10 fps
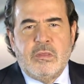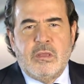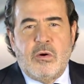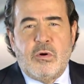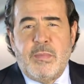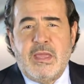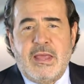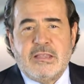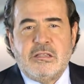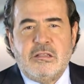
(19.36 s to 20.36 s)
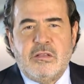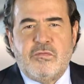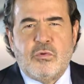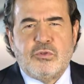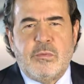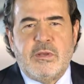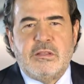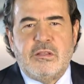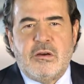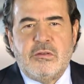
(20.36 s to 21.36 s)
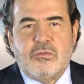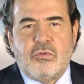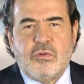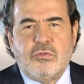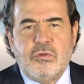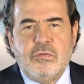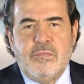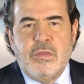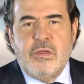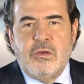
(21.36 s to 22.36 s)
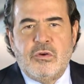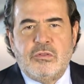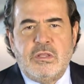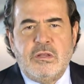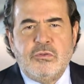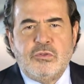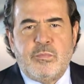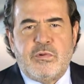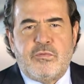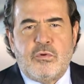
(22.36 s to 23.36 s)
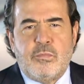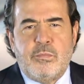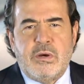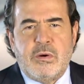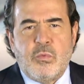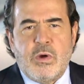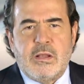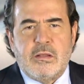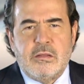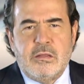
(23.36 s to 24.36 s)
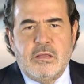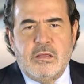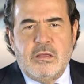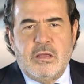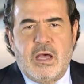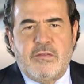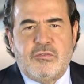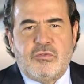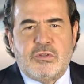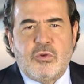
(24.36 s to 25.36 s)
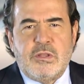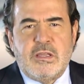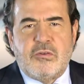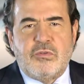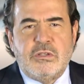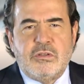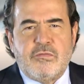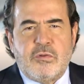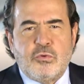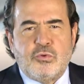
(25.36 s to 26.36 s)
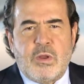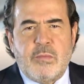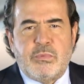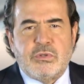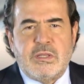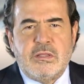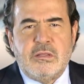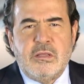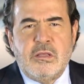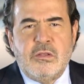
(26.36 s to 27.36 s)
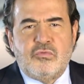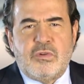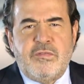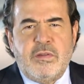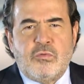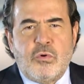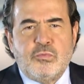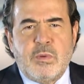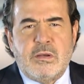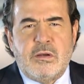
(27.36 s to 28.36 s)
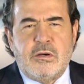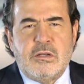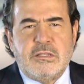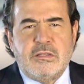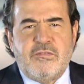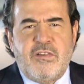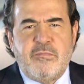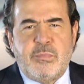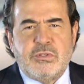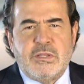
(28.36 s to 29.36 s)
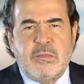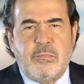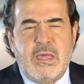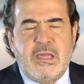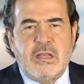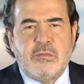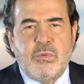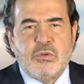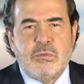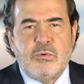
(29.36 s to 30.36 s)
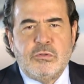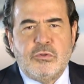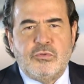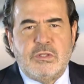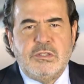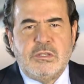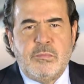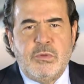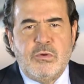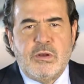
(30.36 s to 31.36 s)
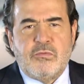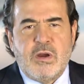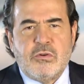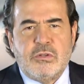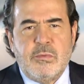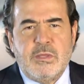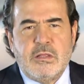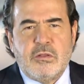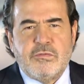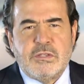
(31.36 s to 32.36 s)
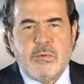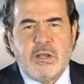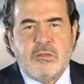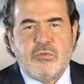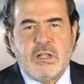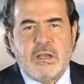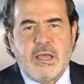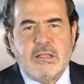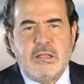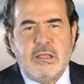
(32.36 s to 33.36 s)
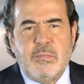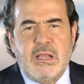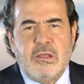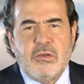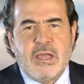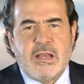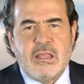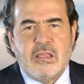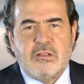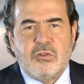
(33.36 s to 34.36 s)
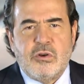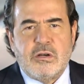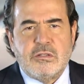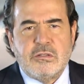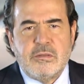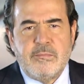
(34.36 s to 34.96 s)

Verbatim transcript: Our main asset, the 407 ETR in Toronto, continues to perform very well. After a toll increase of close to 9%, traffic rose by nearly 5%, making it possible to distribute a record dividend of 790 million Canadian dollars.